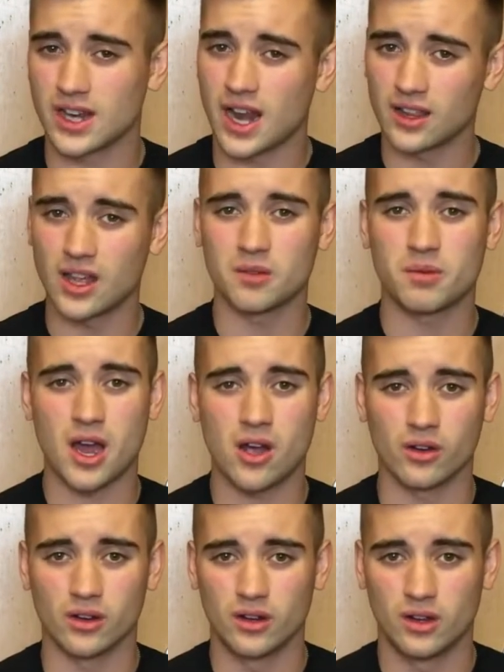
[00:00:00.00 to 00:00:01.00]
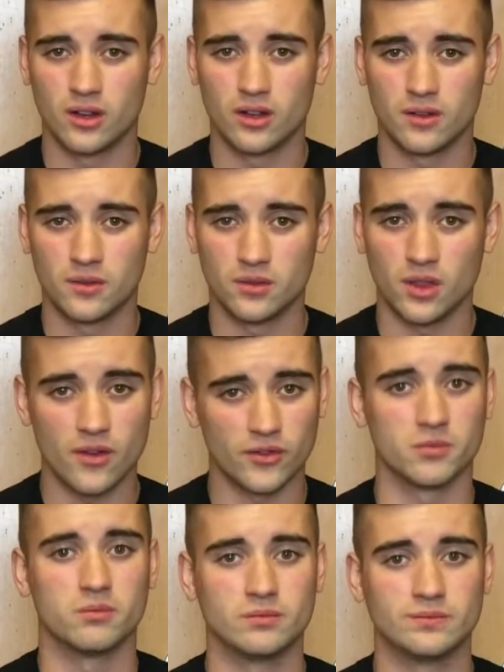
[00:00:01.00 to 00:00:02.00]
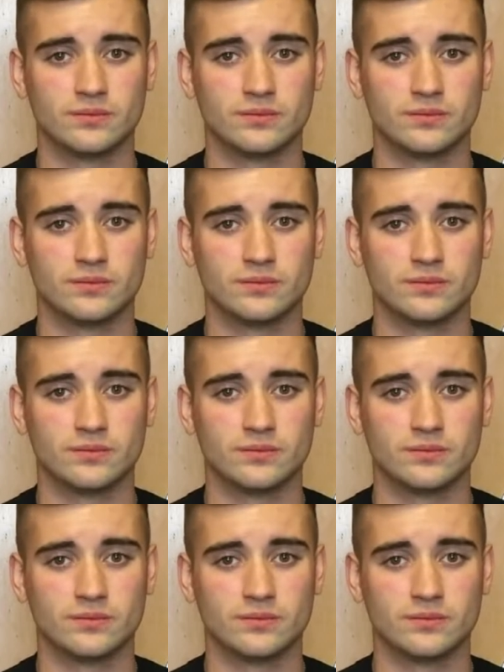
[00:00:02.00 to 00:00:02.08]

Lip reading: Not a lot of power. Love them.